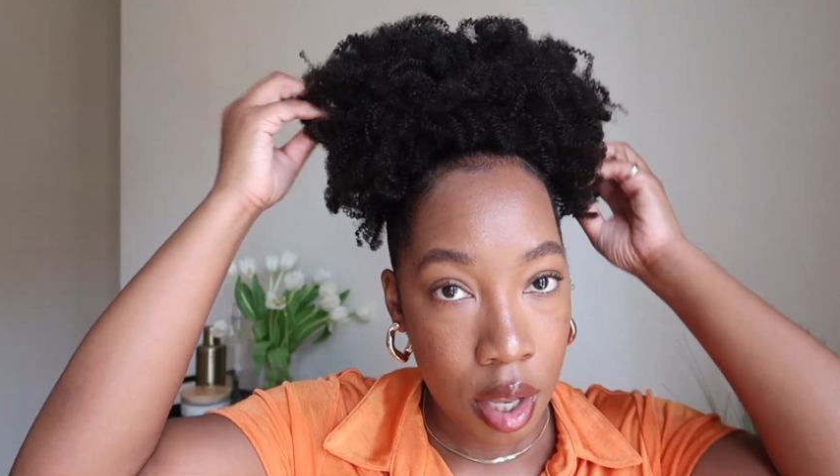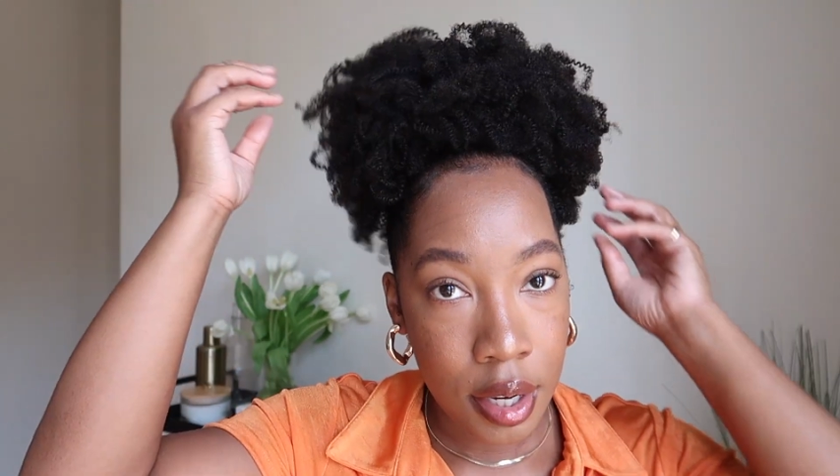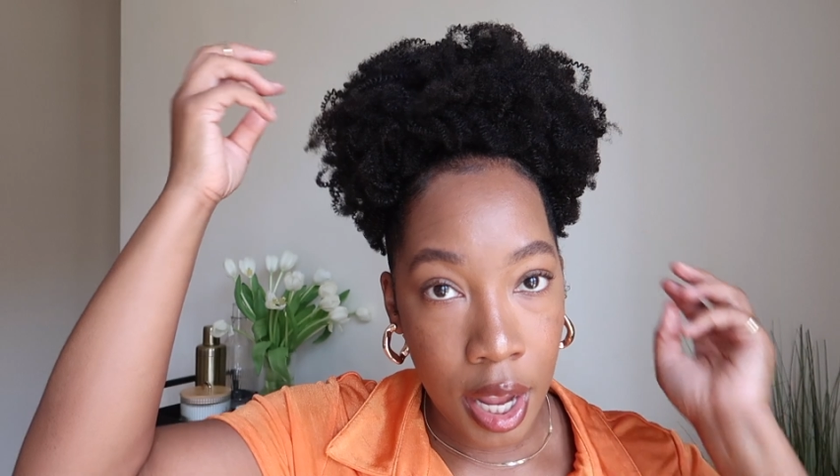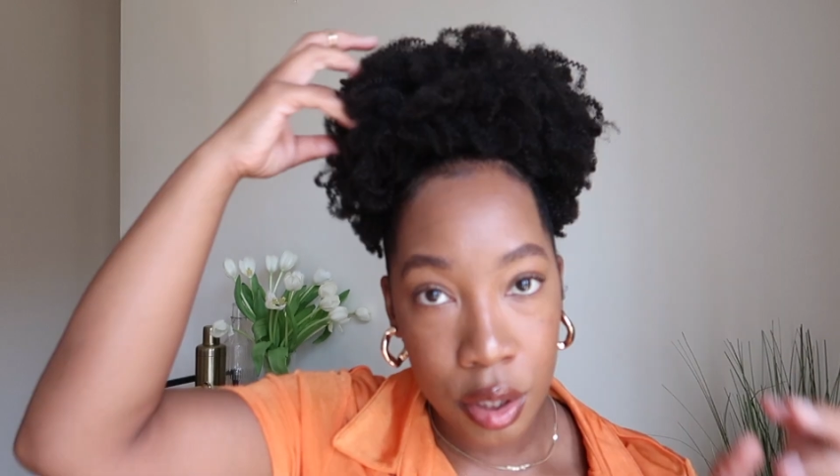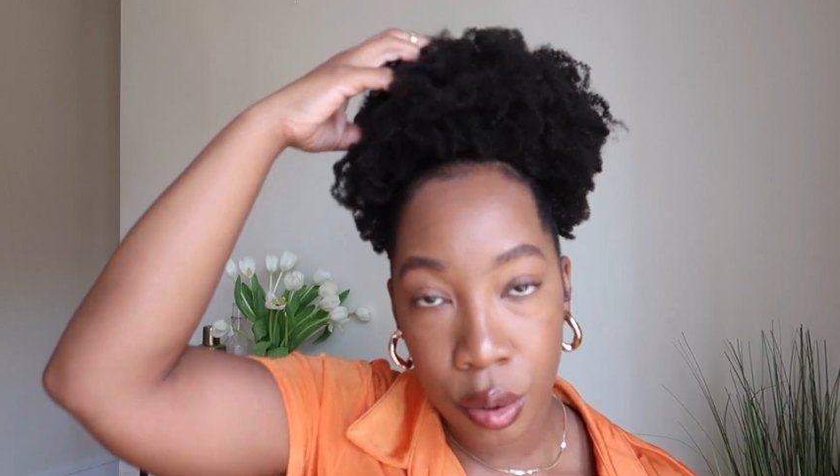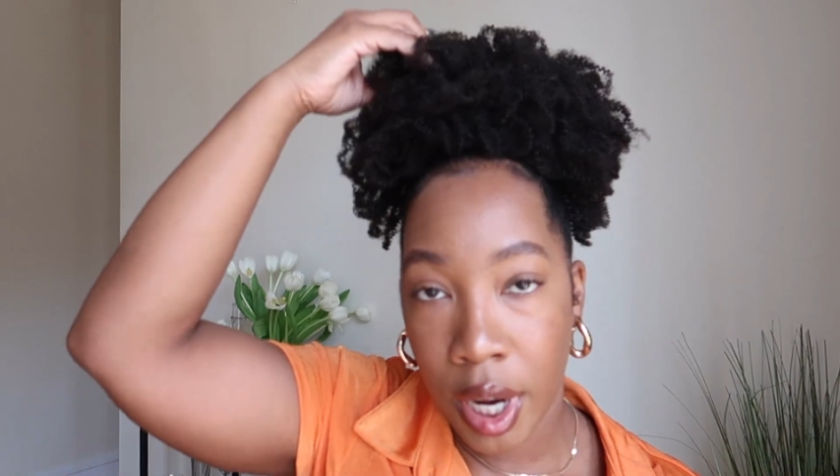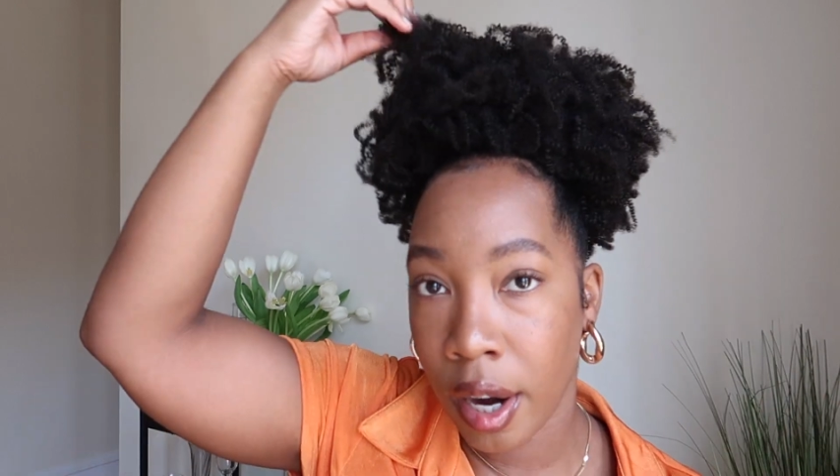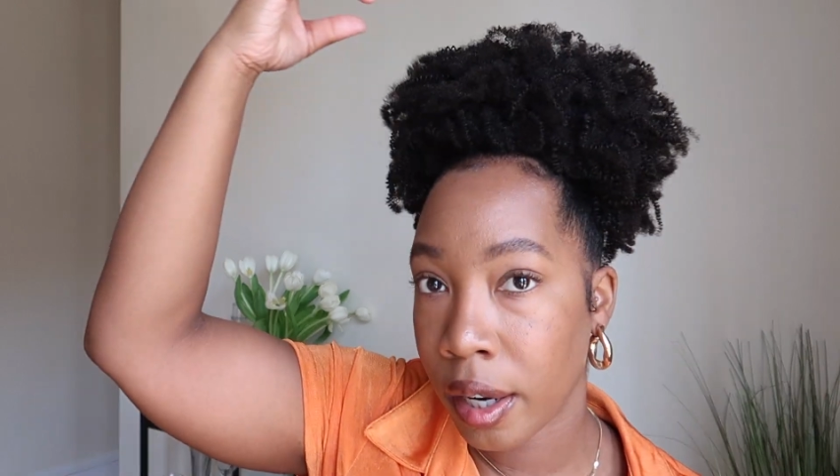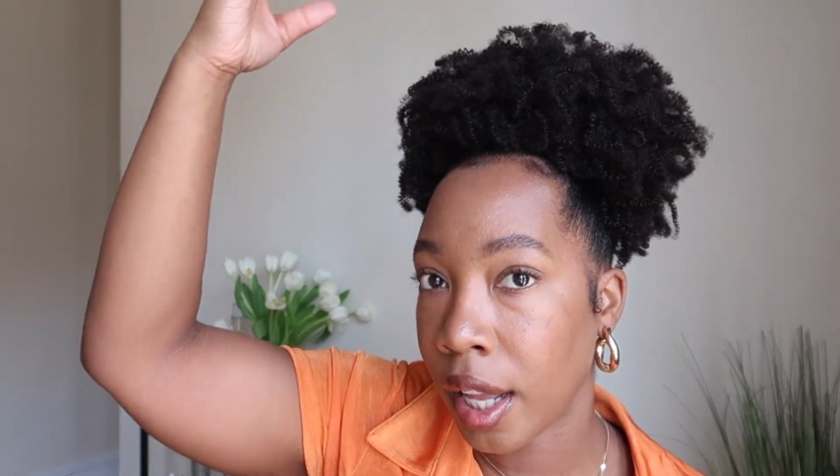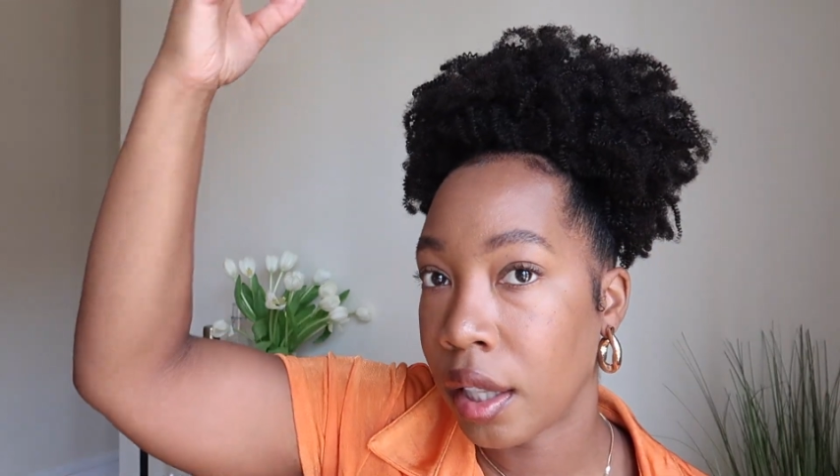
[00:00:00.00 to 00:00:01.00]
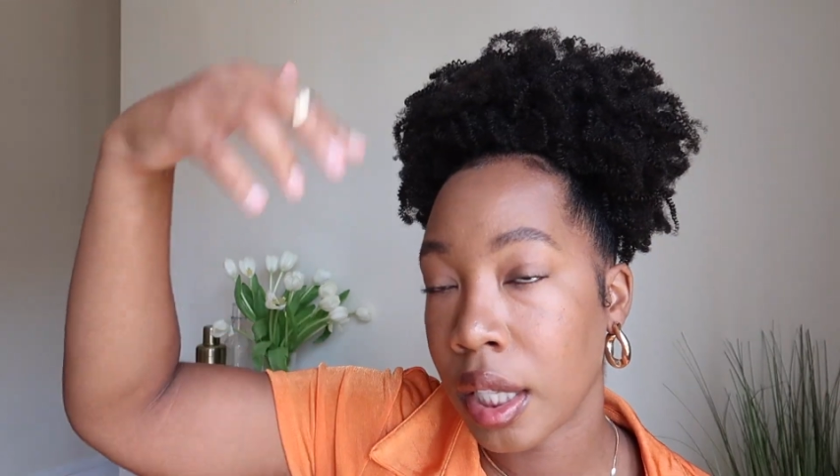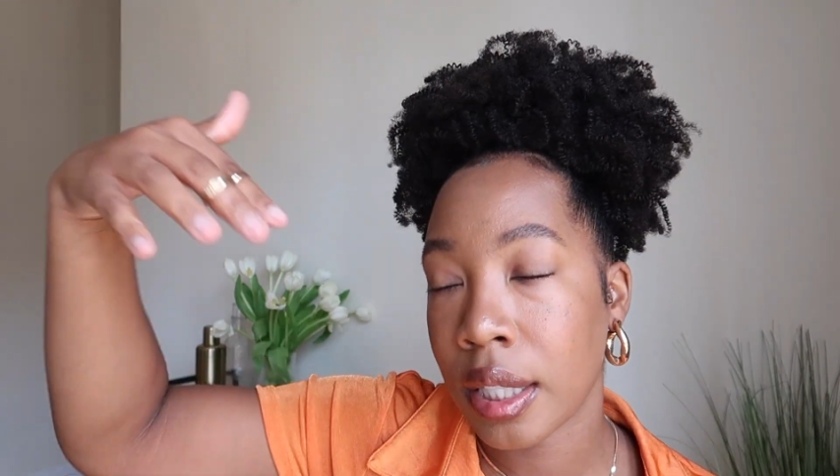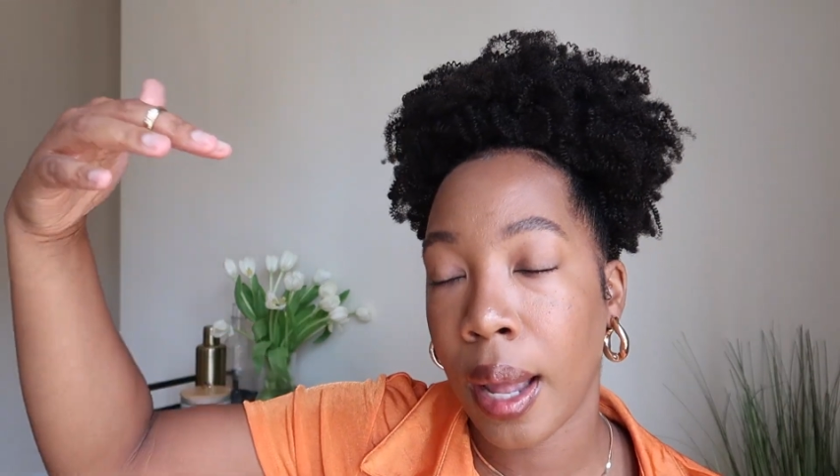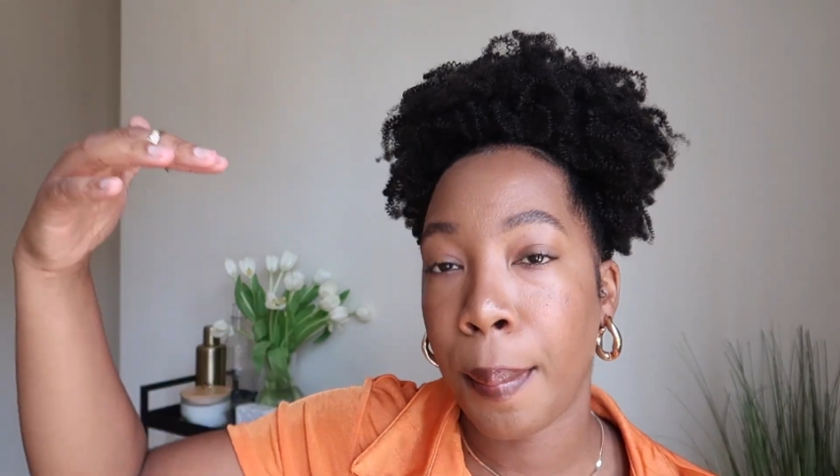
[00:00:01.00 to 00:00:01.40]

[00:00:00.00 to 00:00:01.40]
natural hair that looks like